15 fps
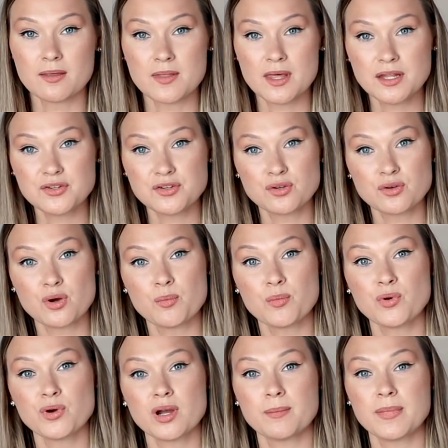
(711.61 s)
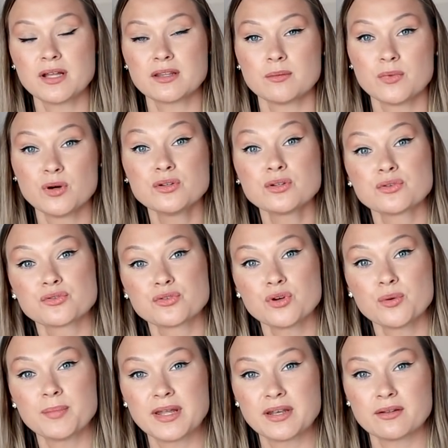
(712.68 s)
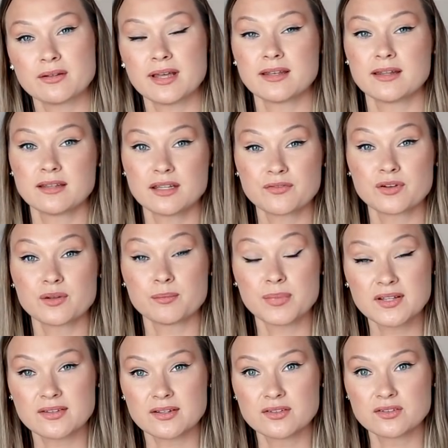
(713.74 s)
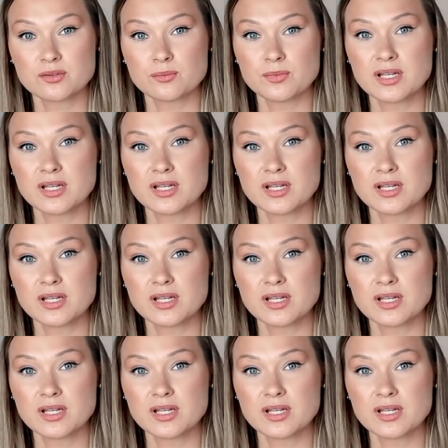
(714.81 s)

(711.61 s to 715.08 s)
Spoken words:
Now that you know more about the mode control panel and the different buttons,